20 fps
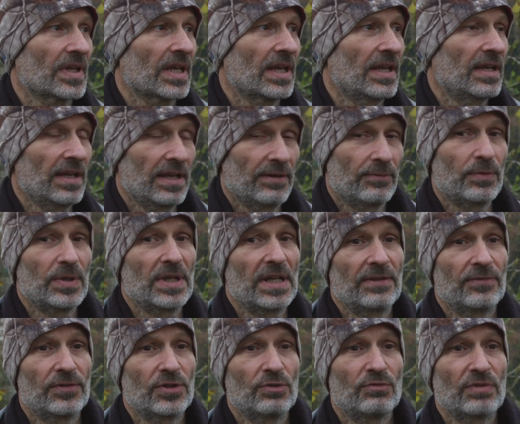if we
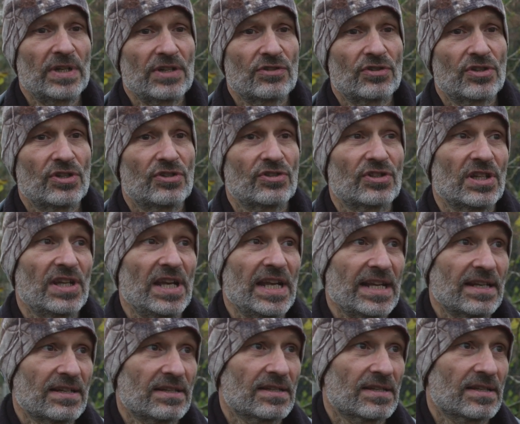if you reintroduce the
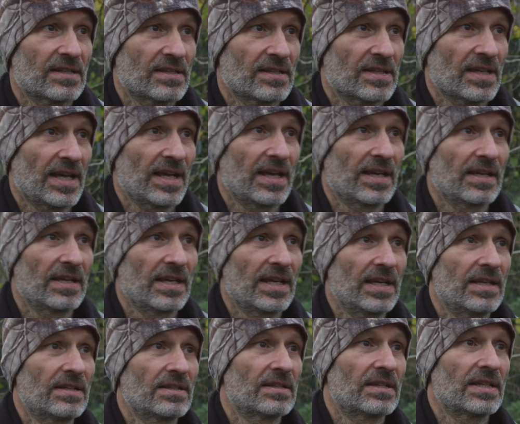lynx, say
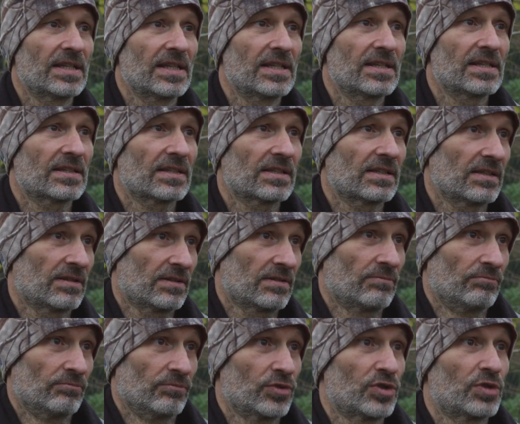in yeah. these
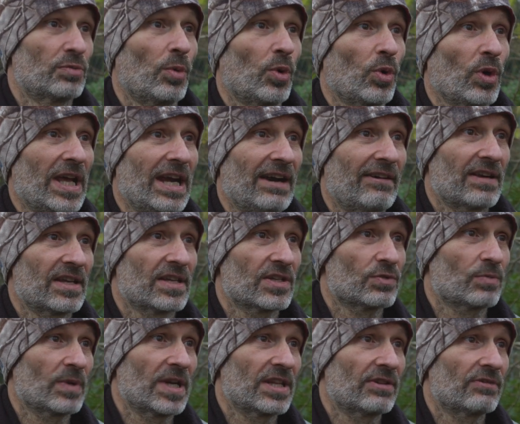small
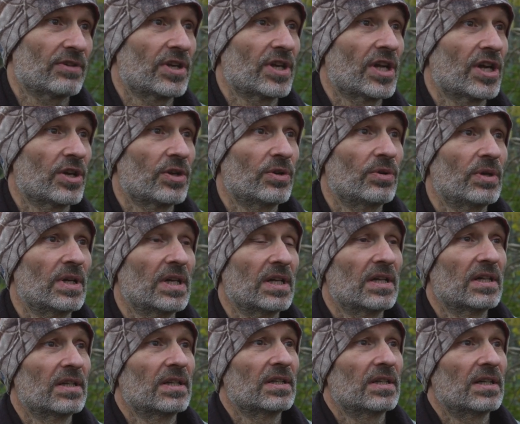areas where there are no
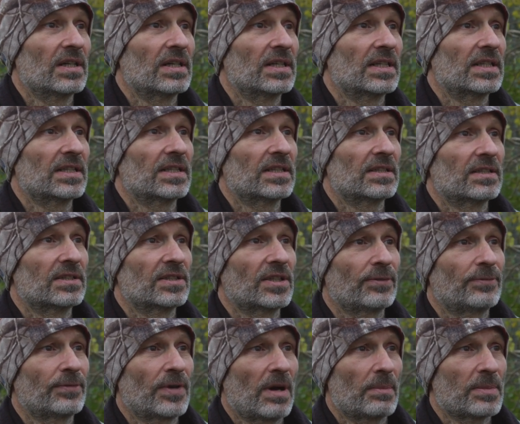uh,
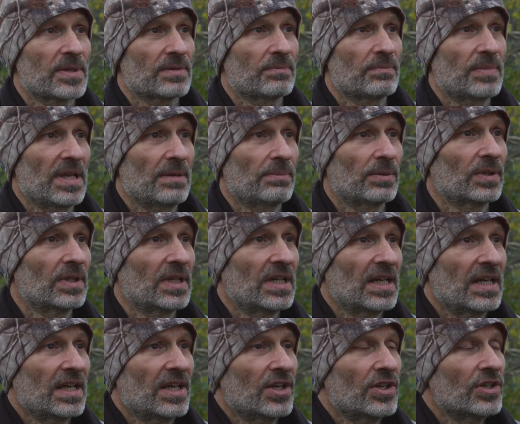no farmers and people.
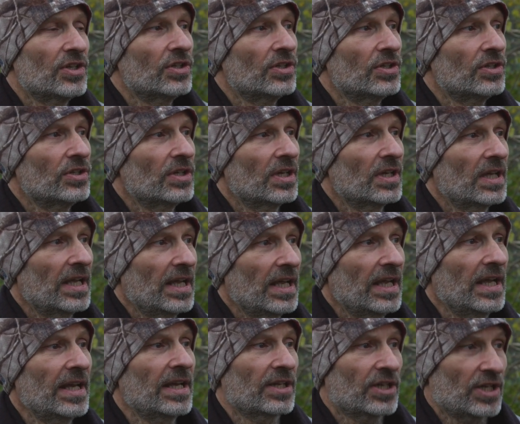Yeah.
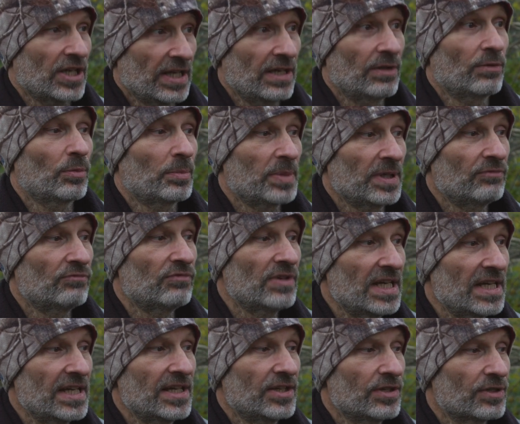It, it will be
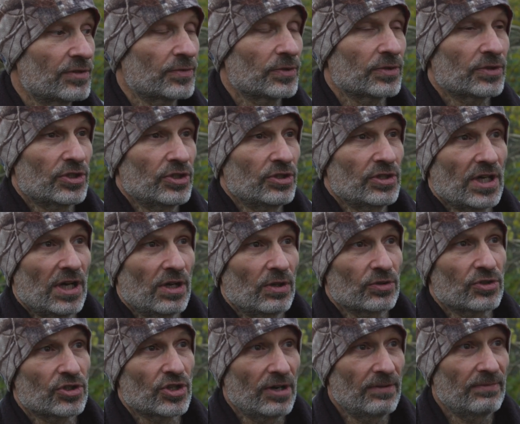really useful to do the
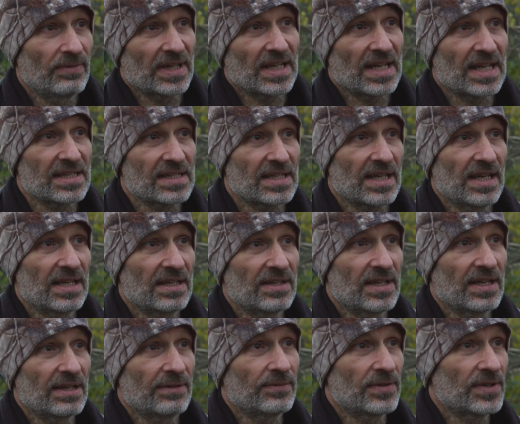whole trophic cascade
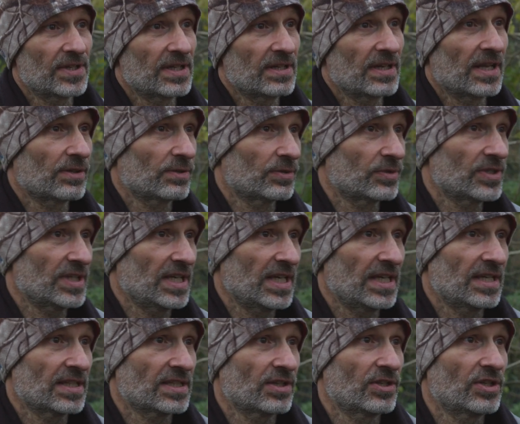thing for the local
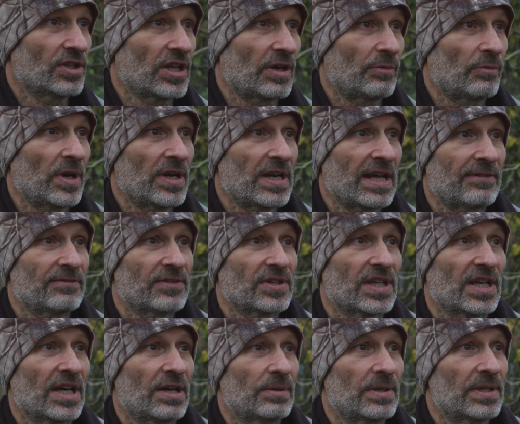deer so you don't, won't have to
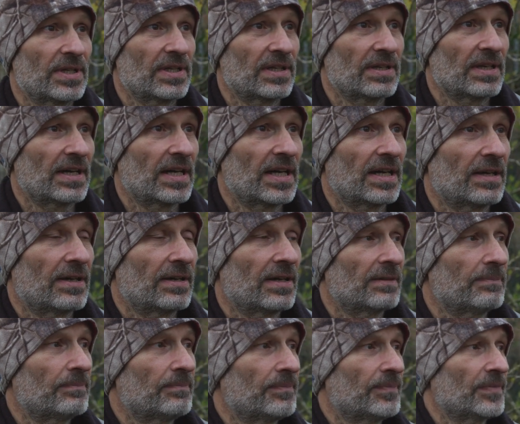go and
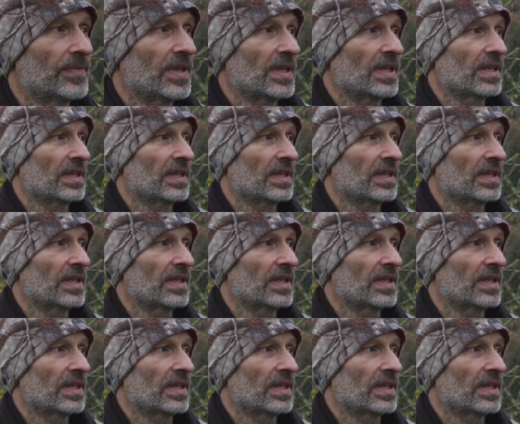um,